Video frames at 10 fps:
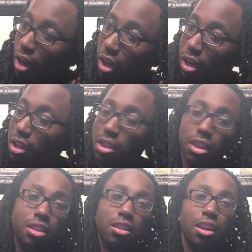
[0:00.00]
And like I said,
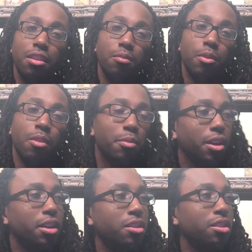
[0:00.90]
there's nothing wrong, but
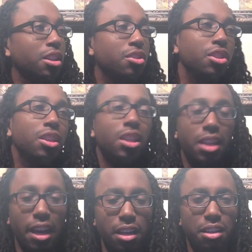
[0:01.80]
it's just his
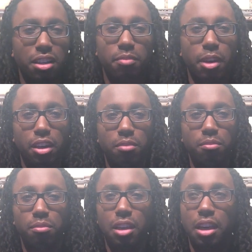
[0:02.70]
antics make
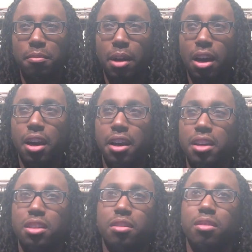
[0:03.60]
him, in my
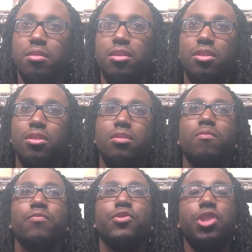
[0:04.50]
eyes,
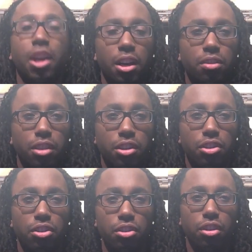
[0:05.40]

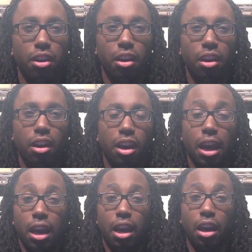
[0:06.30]
childish.
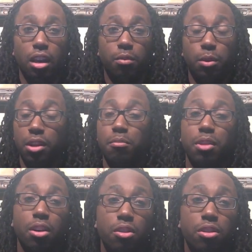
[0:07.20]
And with him
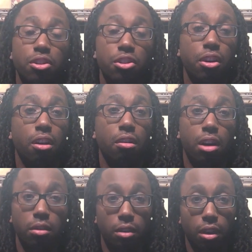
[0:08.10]
being on this show,
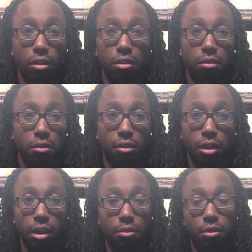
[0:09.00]
I was like, Lord,
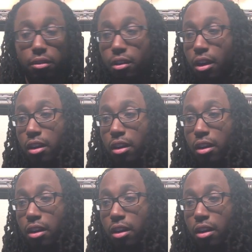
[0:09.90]
I don't